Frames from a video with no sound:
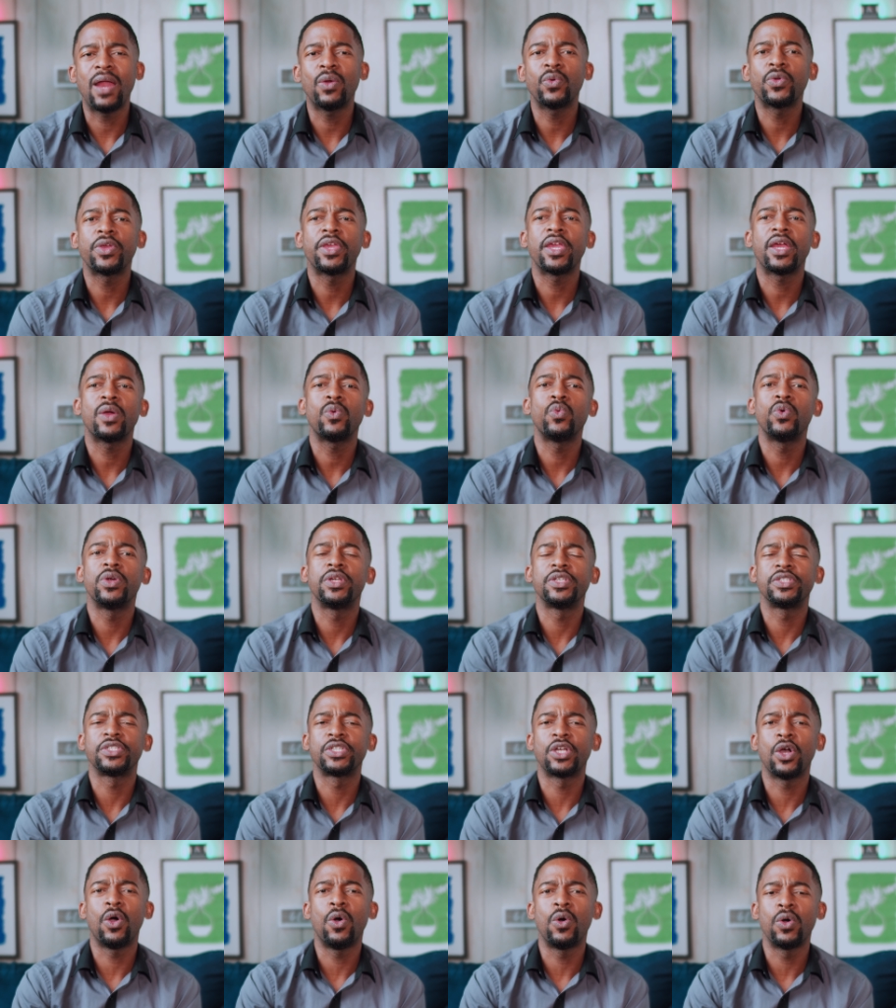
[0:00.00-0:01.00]
I don't care
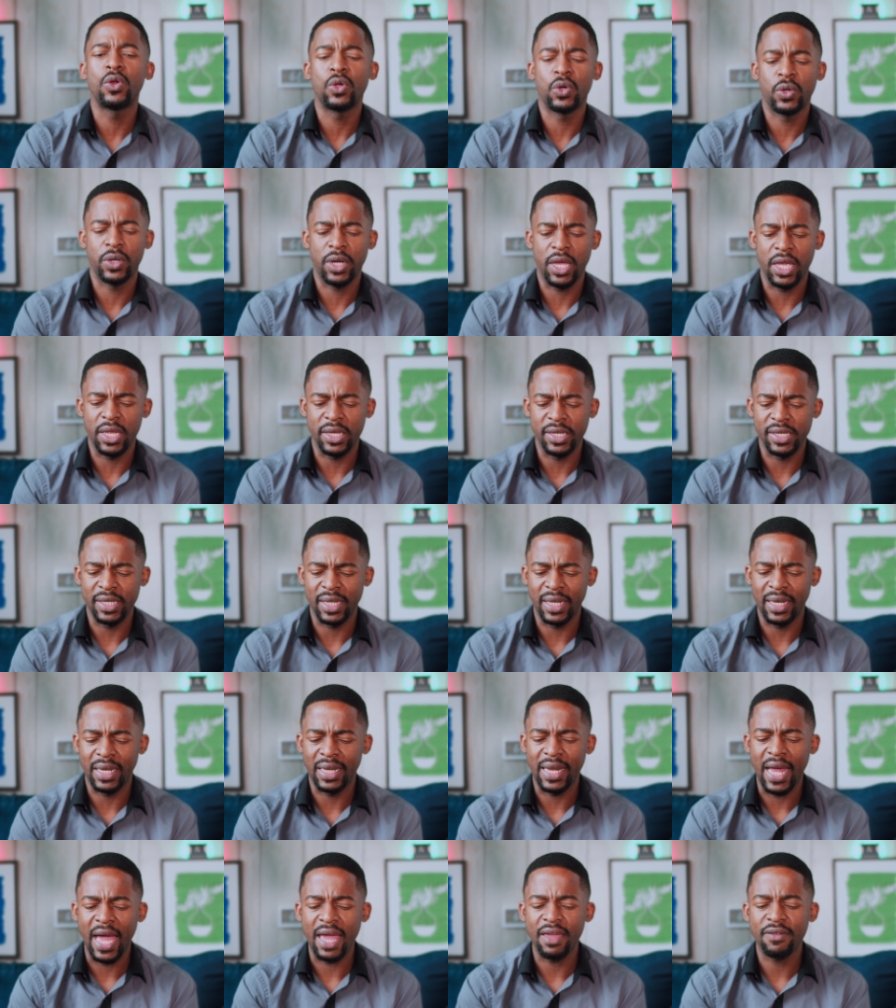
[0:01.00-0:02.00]
what is going on in
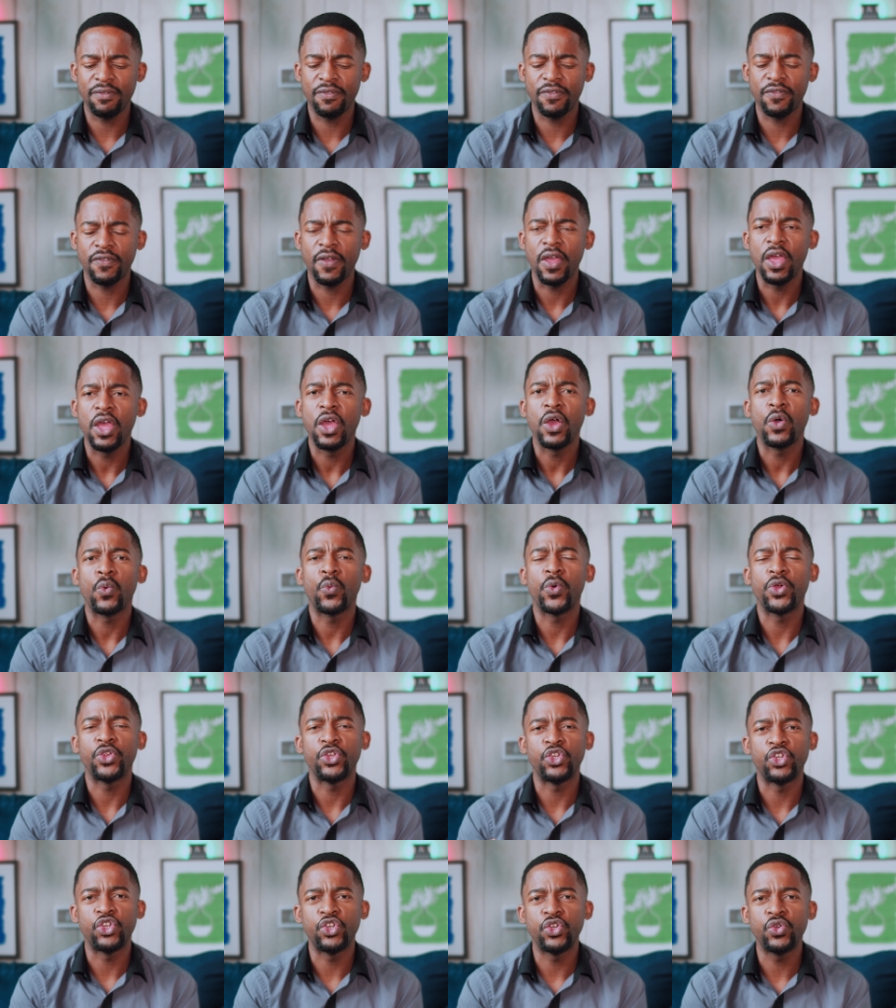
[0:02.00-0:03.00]
your life.
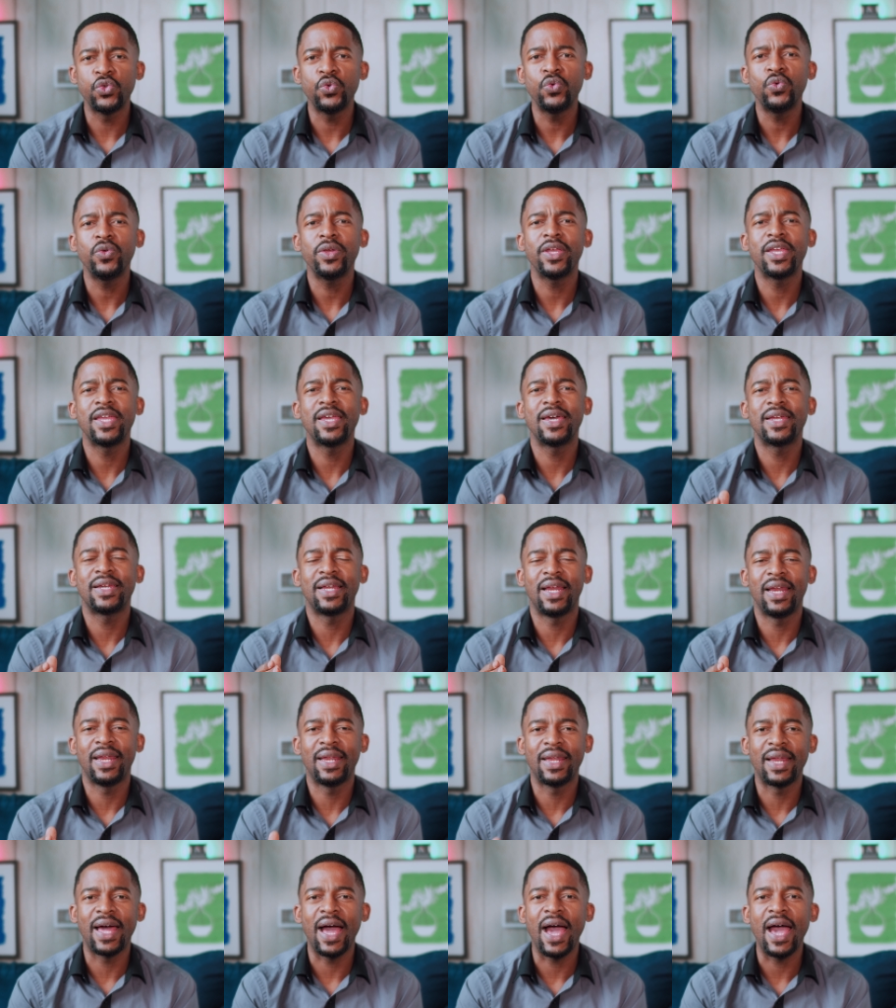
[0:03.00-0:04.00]
When you get
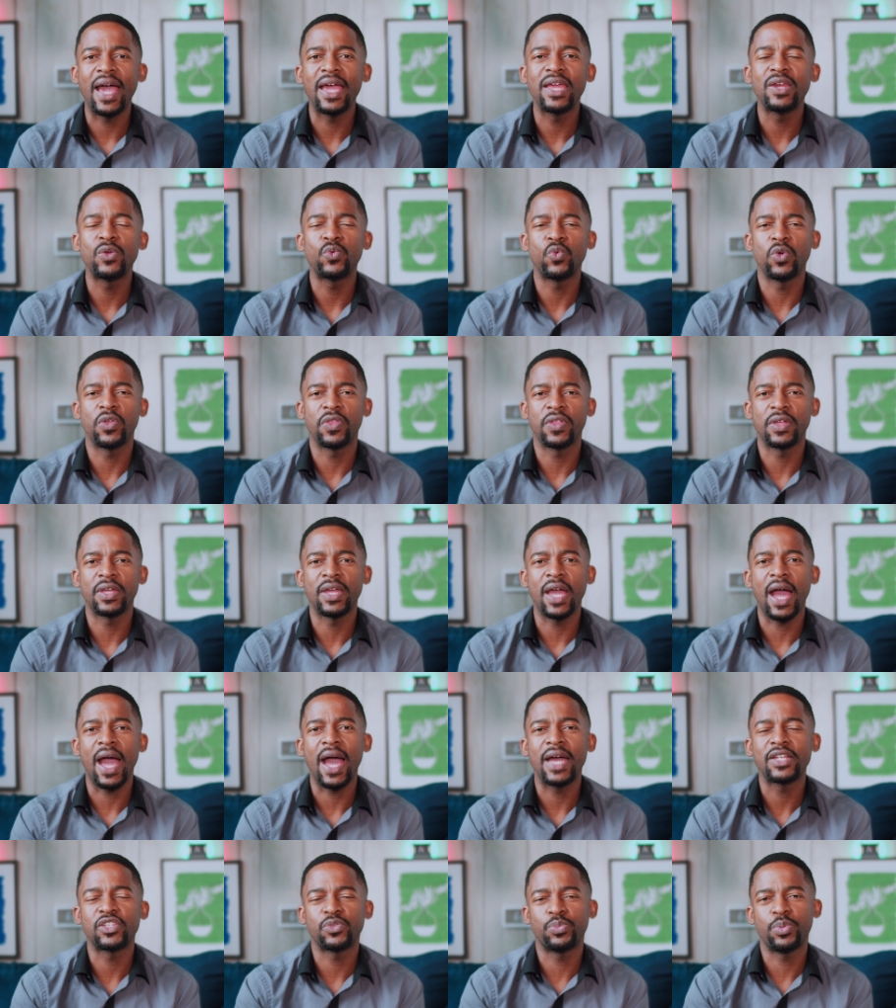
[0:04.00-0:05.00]
aligned
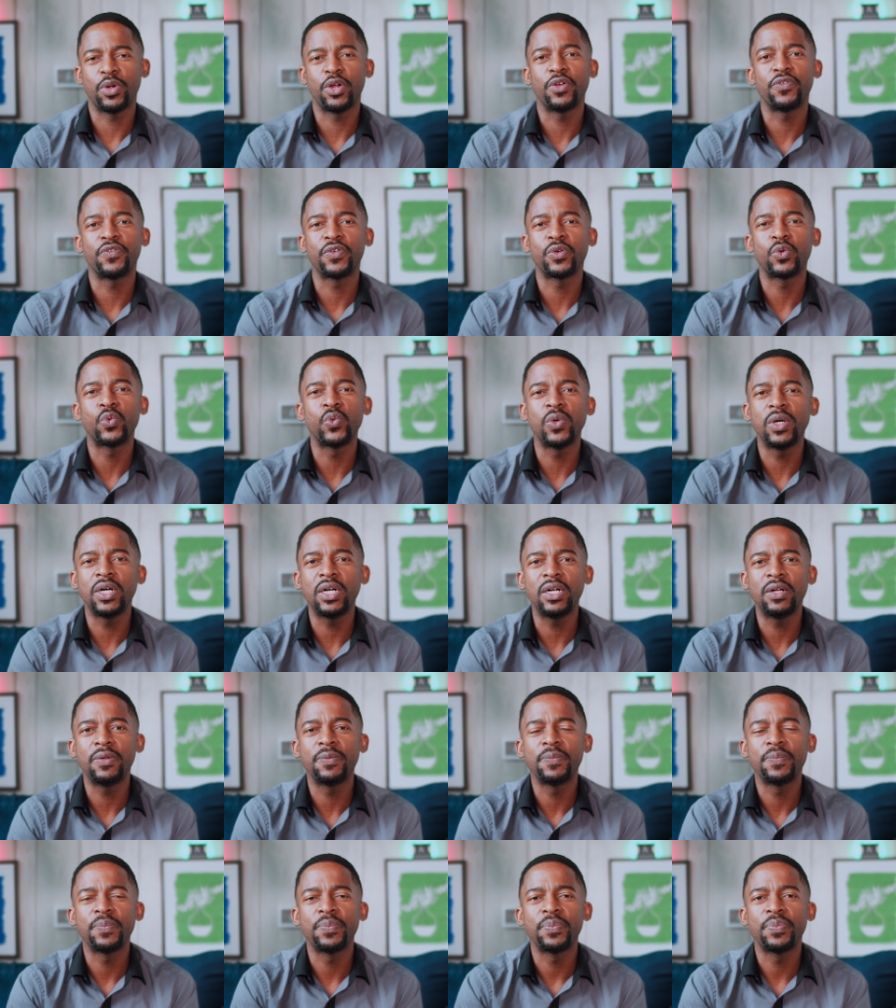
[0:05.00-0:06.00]
with God's perfect
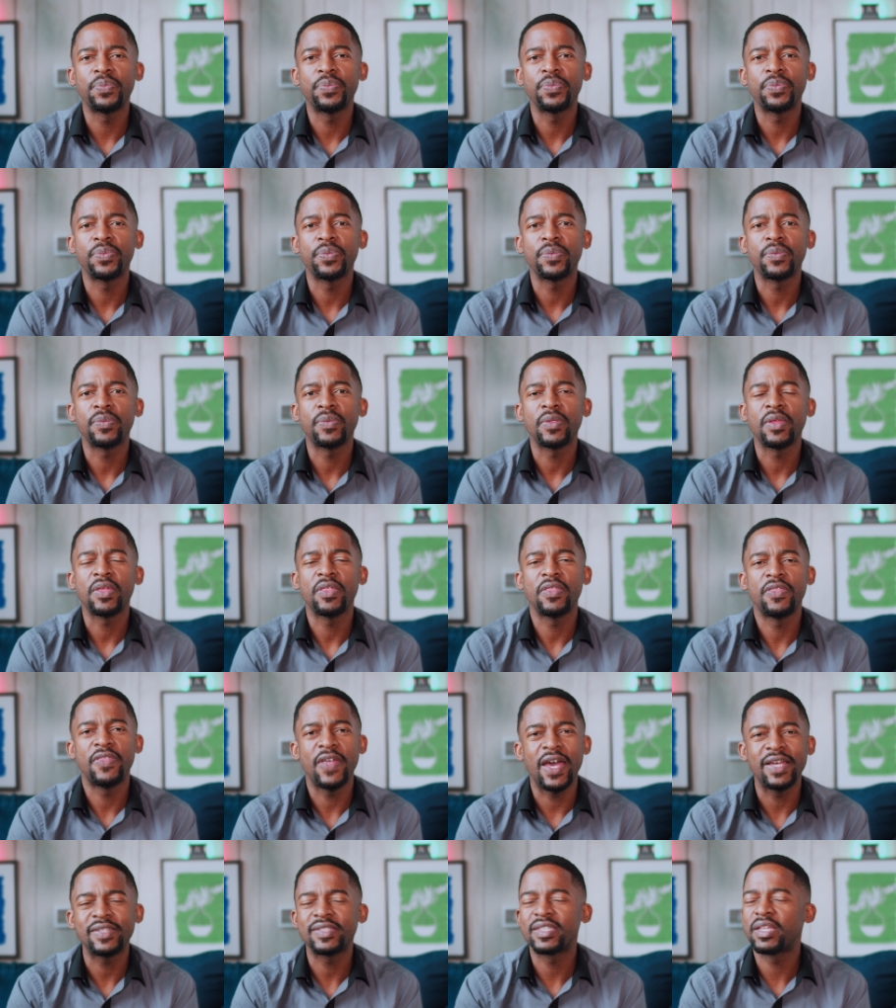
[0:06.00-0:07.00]
will,
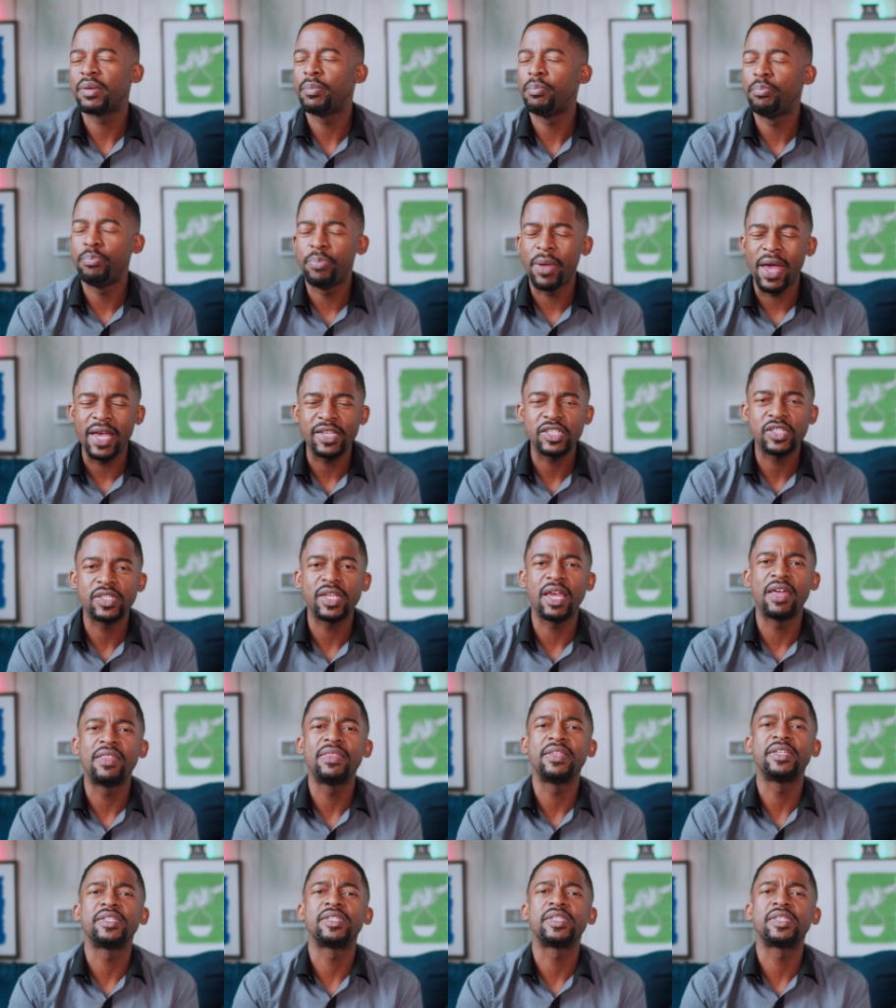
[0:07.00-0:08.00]
that's the
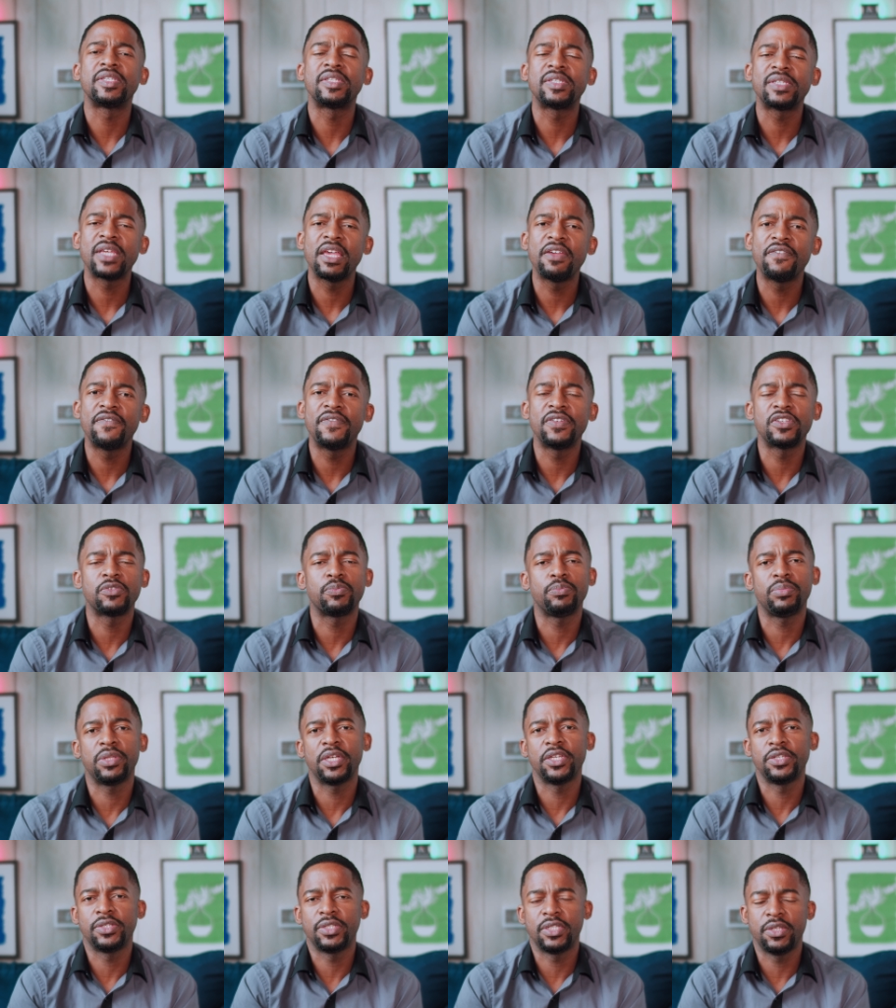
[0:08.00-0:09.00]
best and the
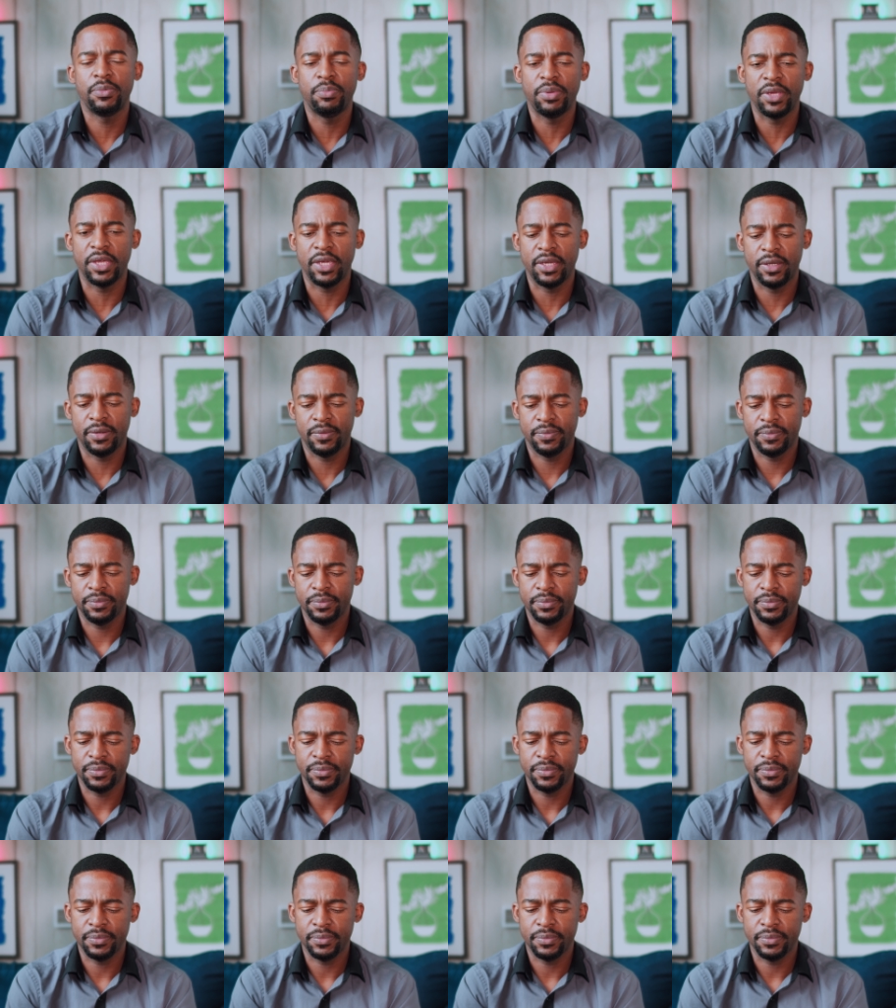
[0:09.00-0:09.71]
safest place to be.